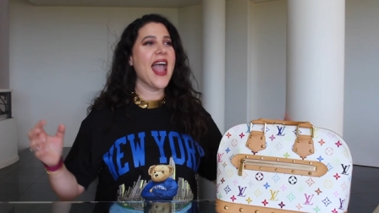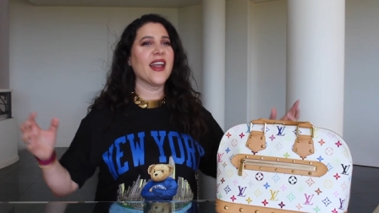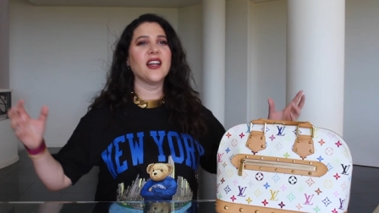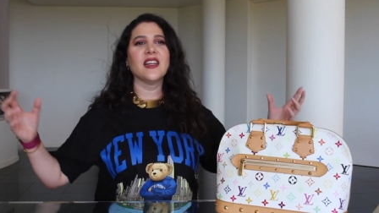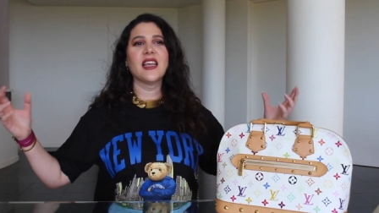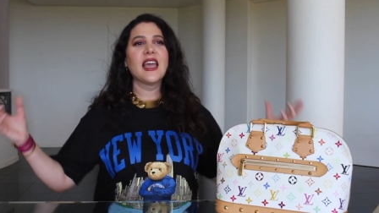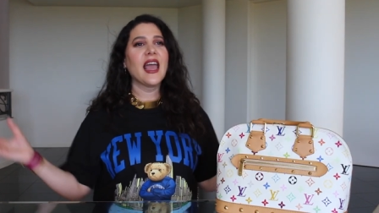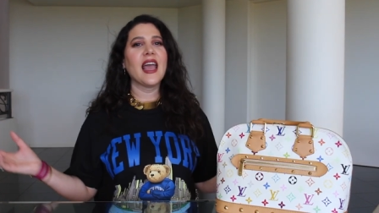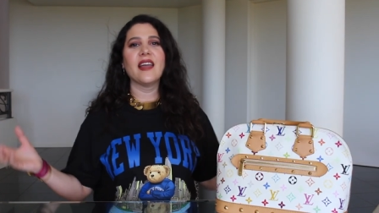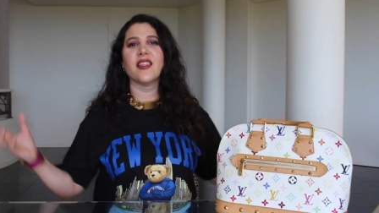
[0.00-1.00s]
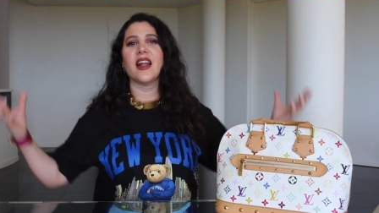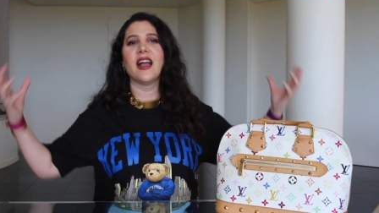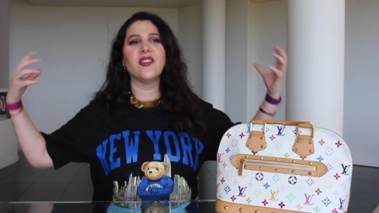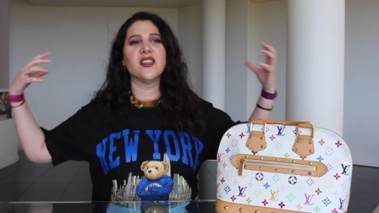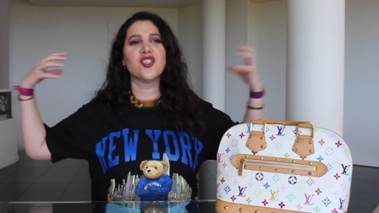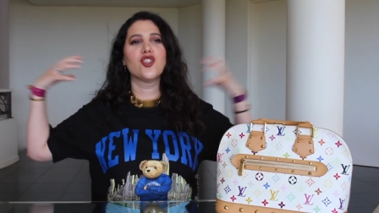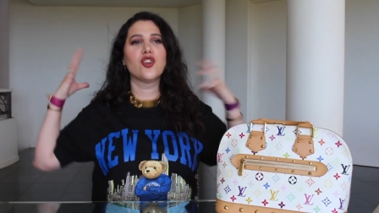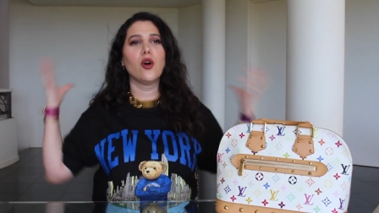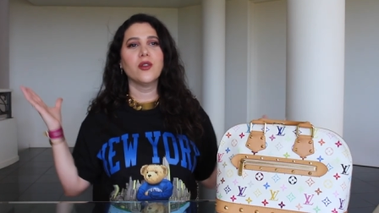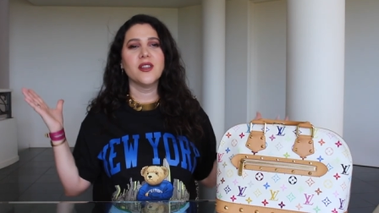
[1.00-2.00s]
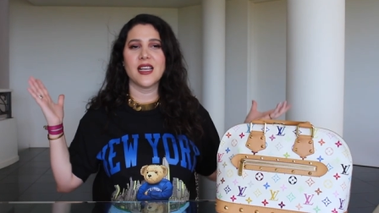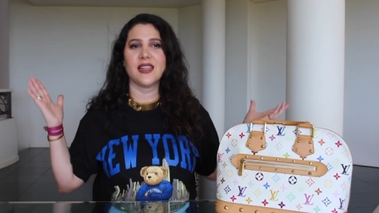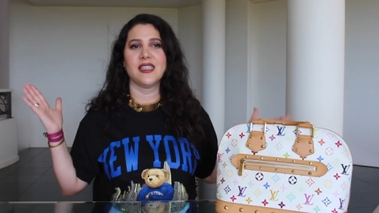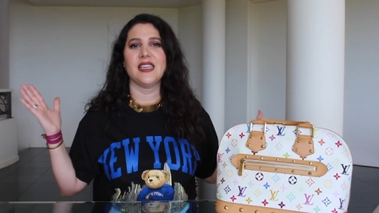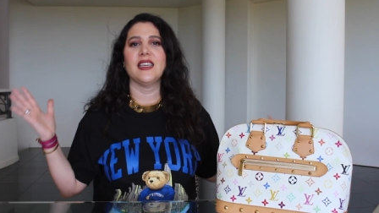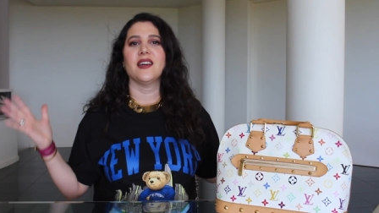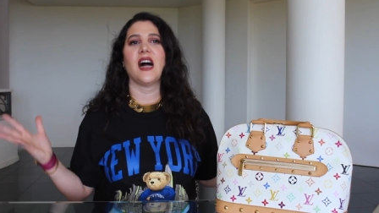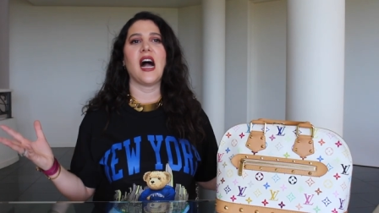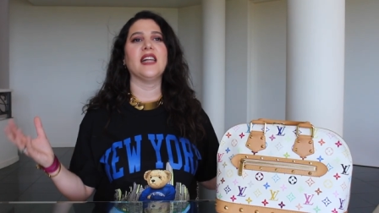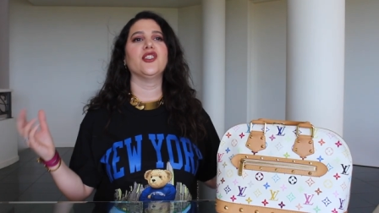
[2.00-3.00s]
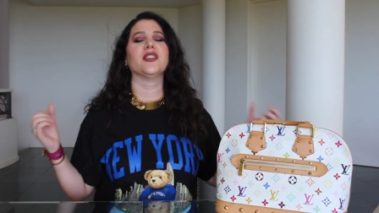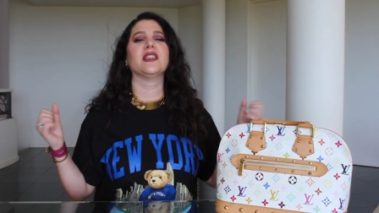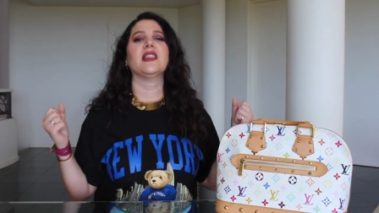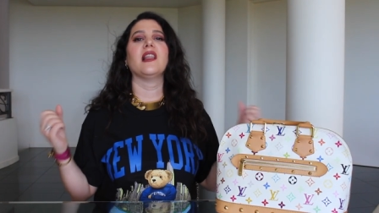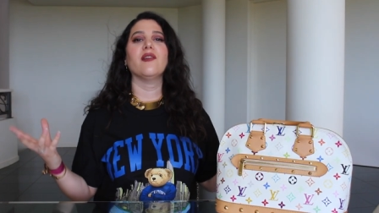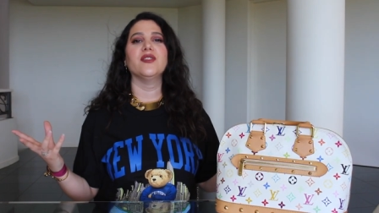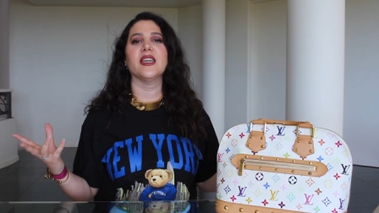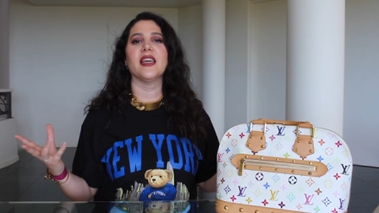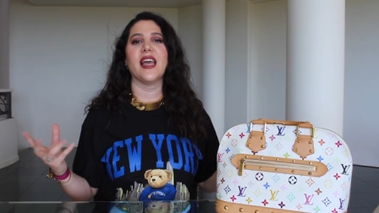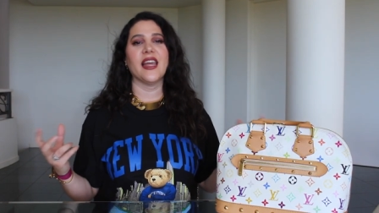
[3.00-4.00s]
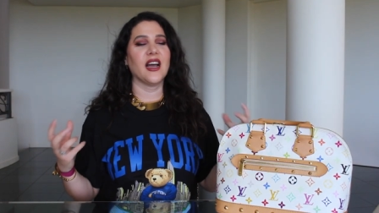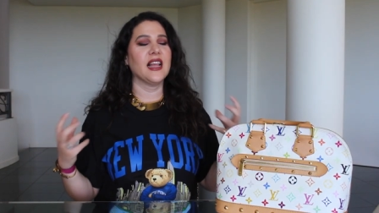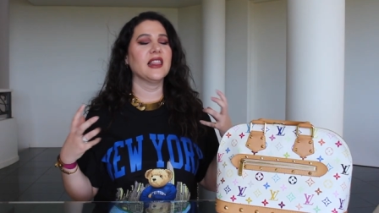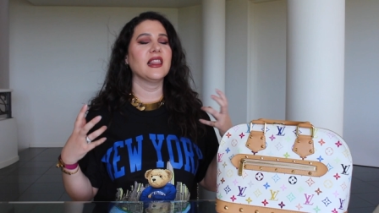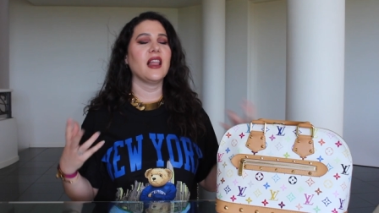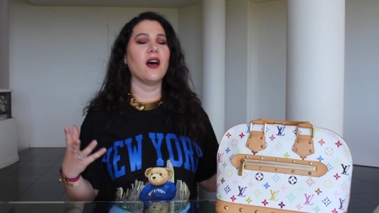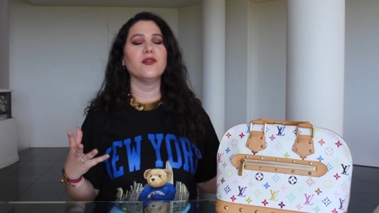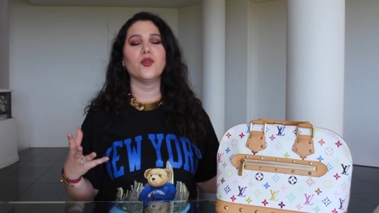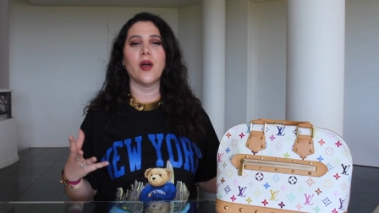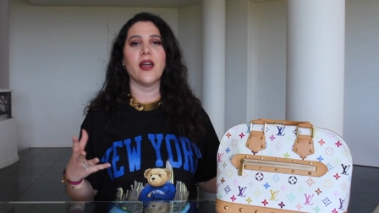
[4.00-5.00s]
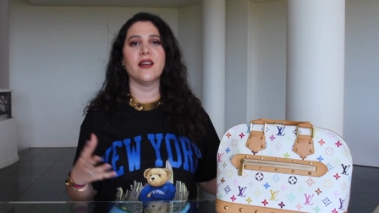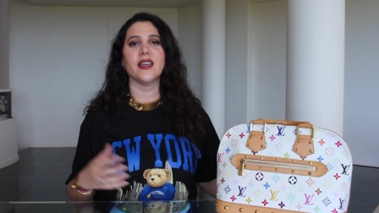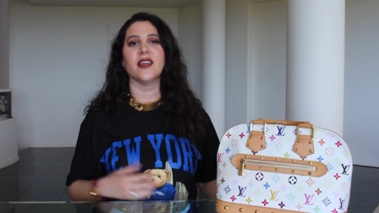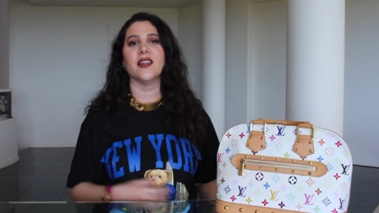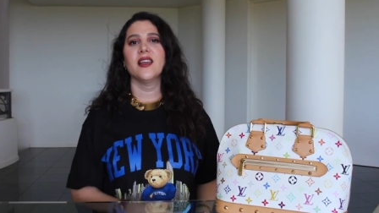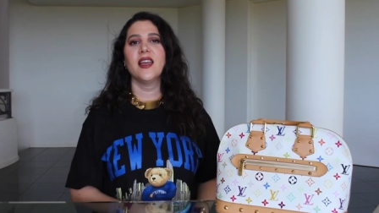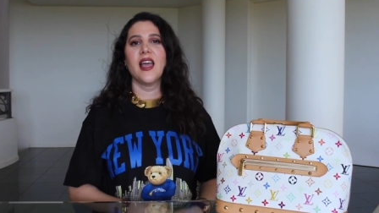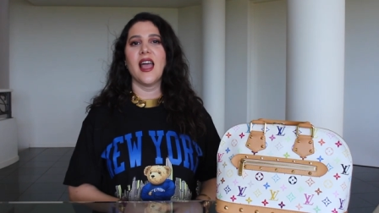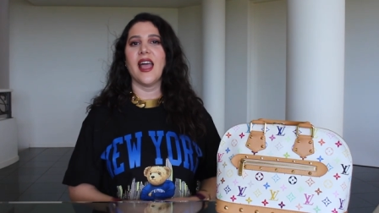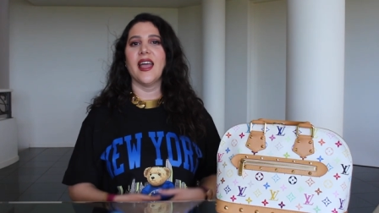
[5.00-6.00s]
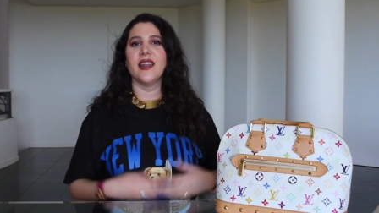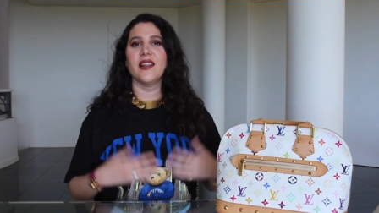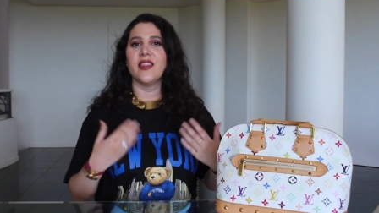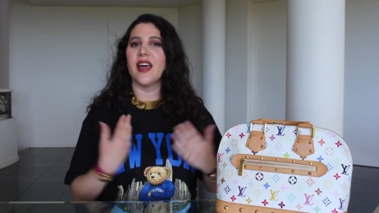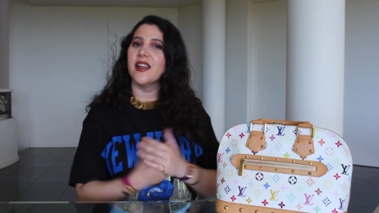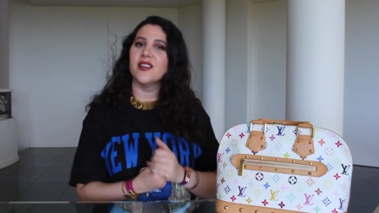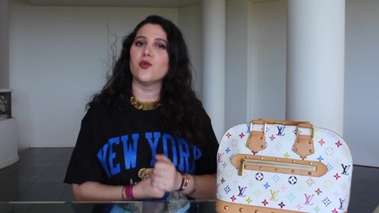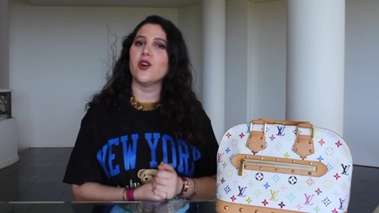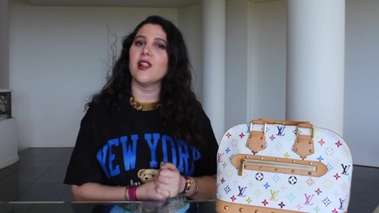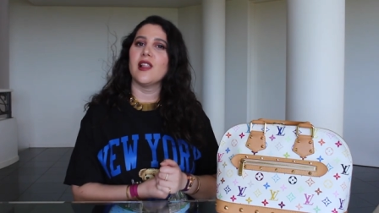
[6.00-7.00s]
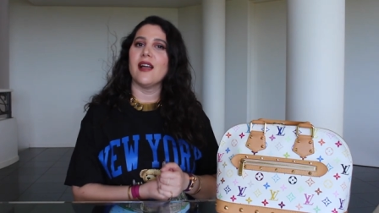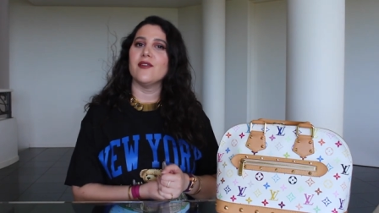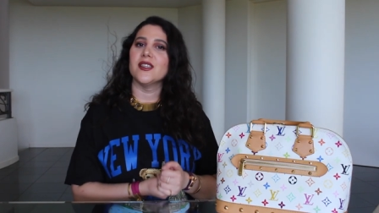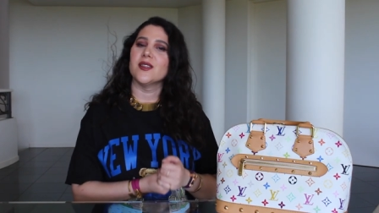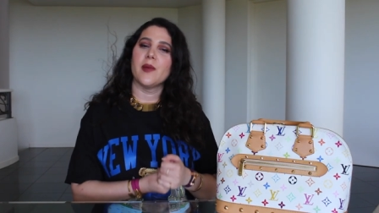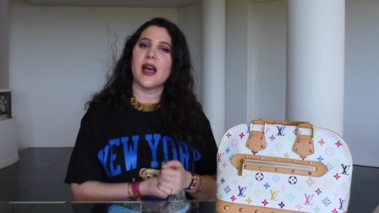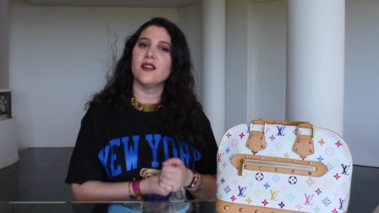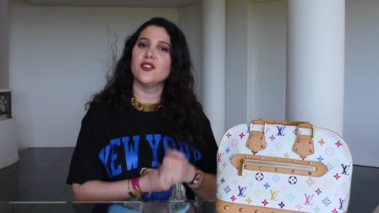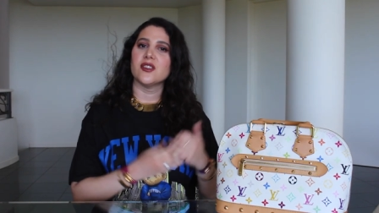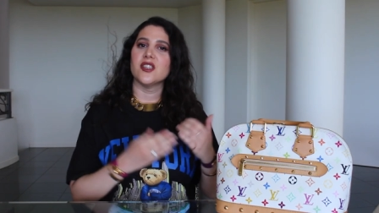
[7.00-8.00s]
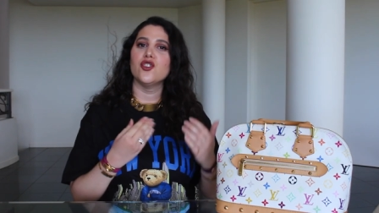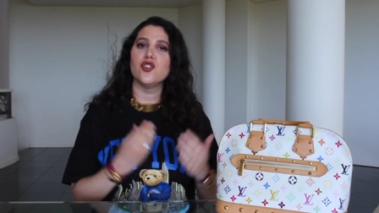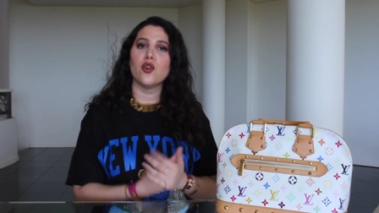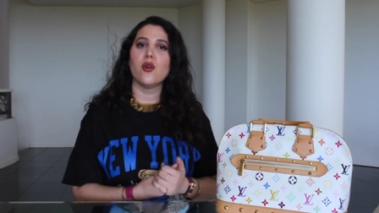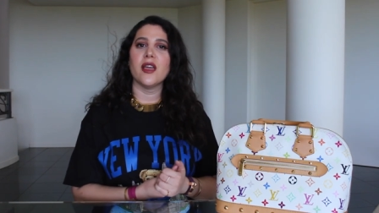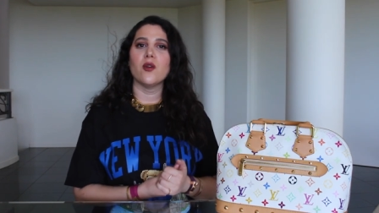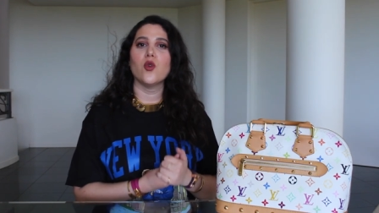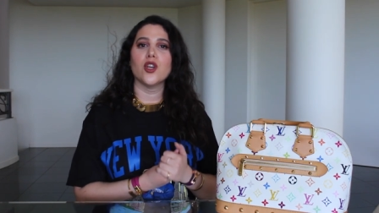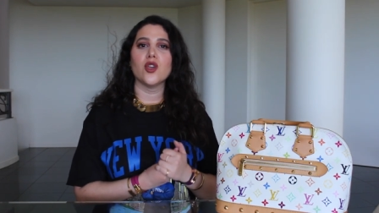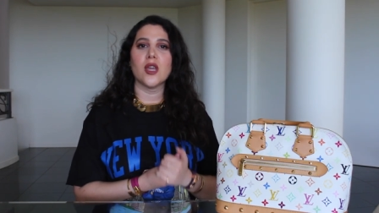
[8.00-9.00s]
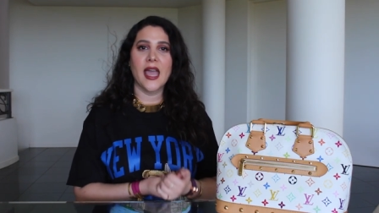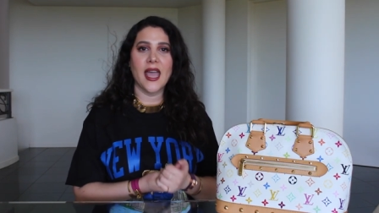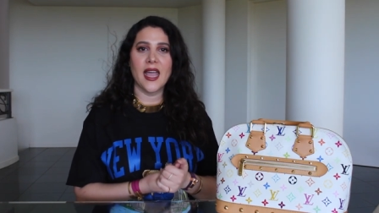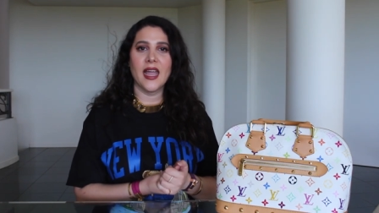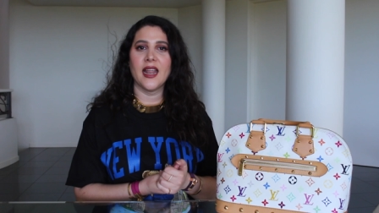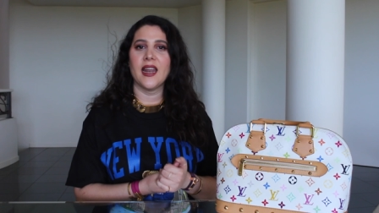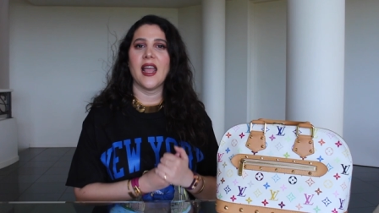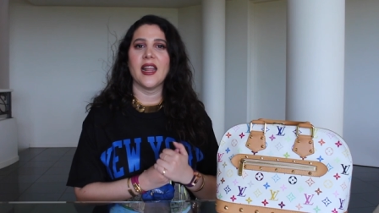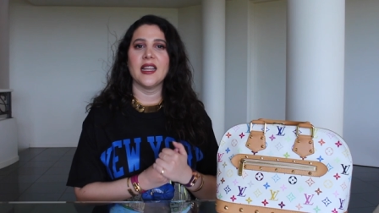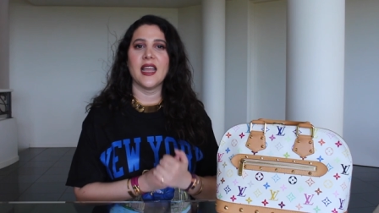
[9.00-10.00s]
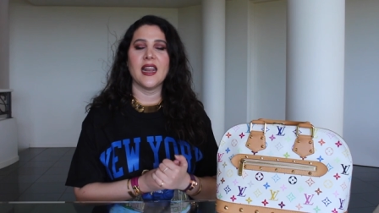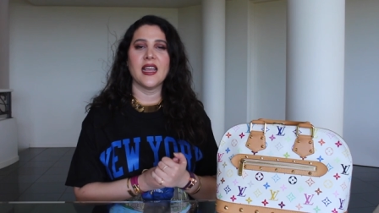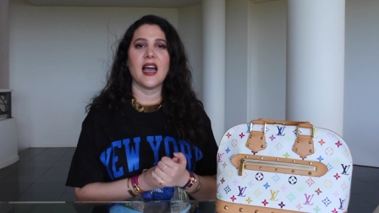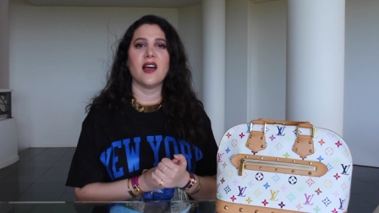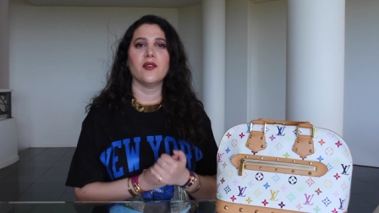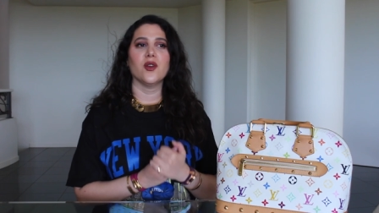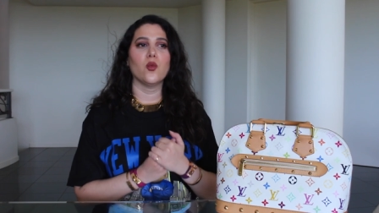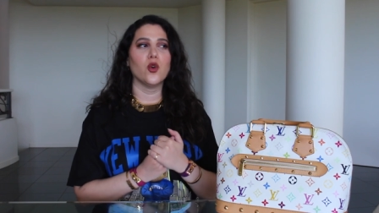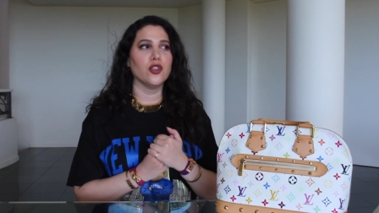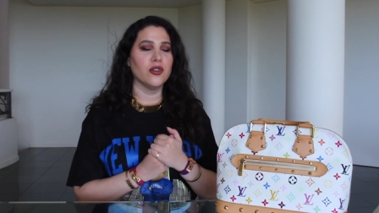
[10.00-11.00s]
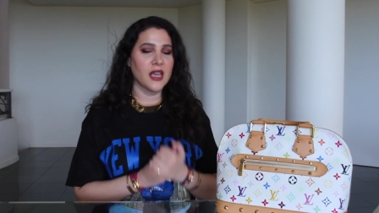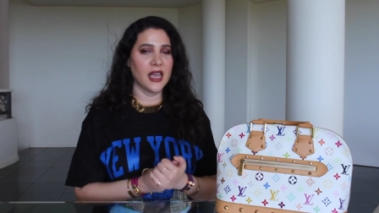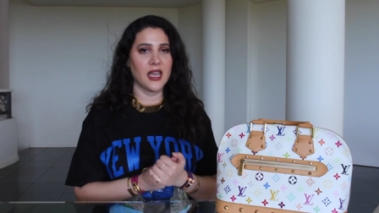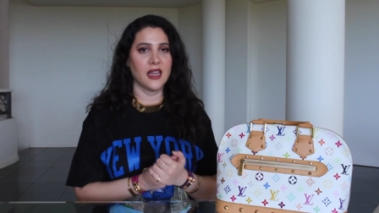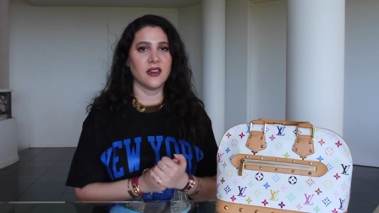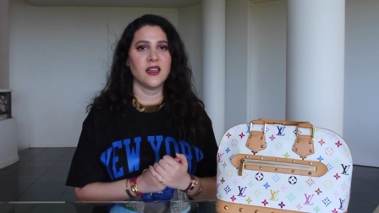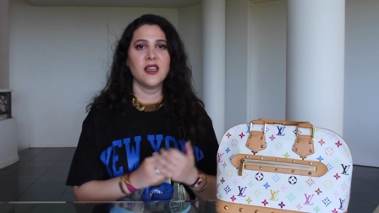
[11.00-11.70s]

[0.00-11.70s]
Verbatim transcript: and I didn't care that I had these shoulders out to here. I just loved it and I loved wearing it. And that is what life is about, just enjoying what you can and getting out of it what you can.